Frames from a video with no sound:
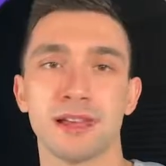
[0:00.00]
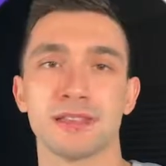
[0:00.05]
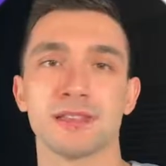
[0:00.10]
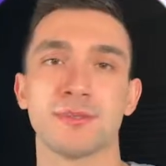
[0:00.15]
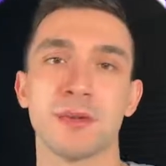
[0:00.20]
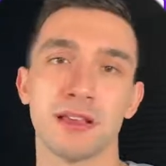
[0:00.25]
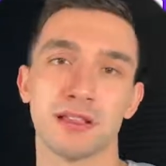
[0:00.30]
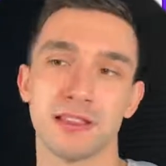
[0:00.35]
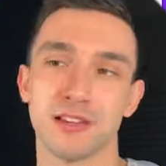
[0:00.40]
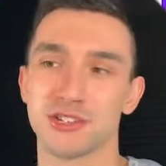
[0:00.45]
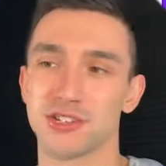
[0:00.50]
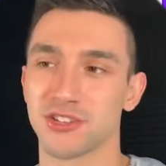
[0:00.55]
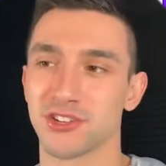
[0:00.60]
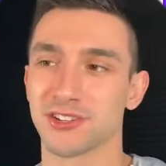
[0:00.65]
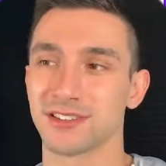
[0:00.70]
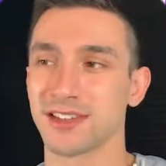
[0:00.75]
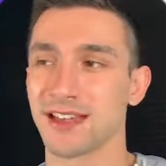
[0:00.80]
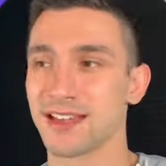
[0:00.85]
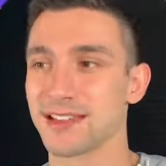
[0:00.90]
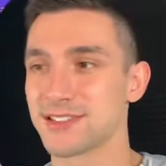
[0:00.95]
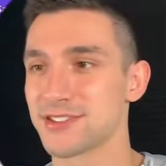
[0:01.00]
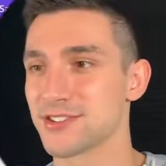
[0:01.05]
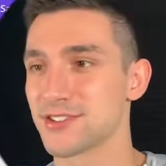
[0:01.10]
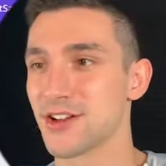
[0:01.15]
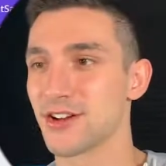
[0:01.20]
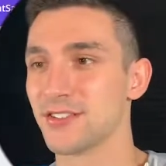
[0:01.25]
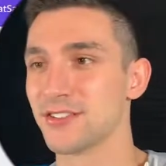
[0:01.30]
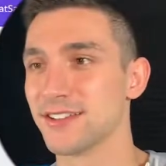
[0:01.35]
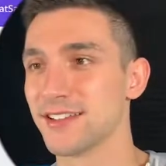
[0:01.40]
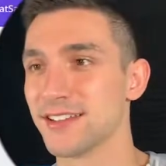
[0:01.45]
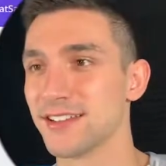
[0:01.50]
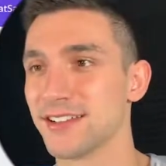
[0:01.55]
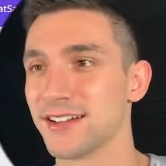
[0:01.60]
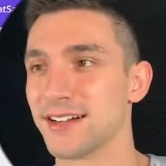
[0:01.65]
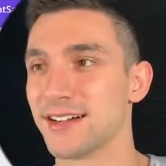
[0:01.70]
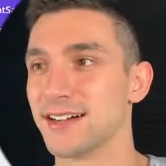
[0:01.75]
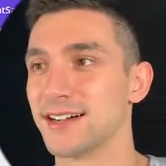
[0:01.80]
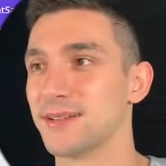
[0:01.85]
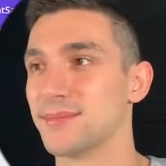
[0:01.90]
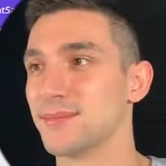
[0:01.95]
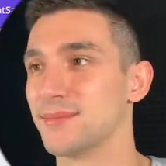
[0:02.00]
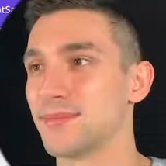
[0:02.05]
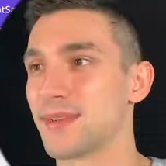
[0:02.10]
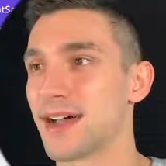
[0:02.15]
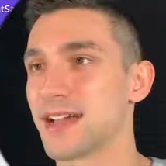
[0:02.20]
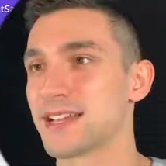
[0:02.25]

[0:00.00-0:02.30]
to make things look nice, so I